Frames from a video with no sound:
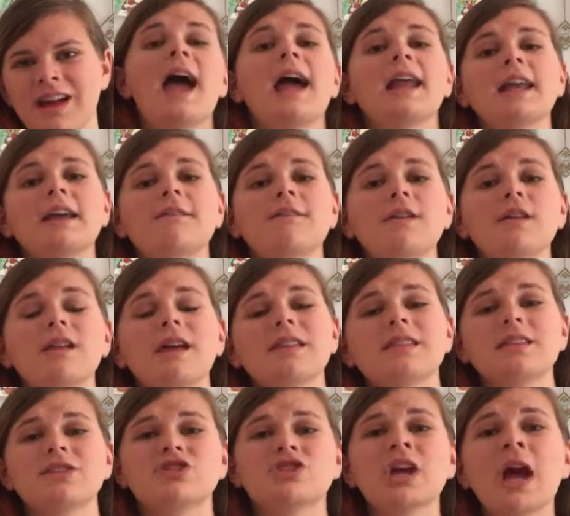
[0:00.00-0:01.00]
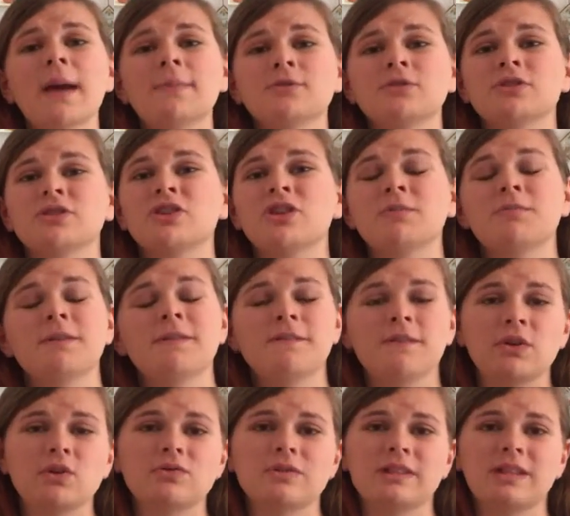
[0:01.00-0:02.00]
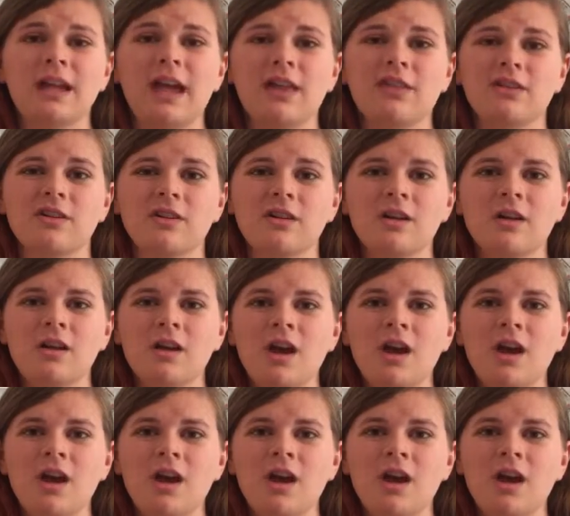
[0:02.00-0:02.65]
and I feel like these chapters could be fused together.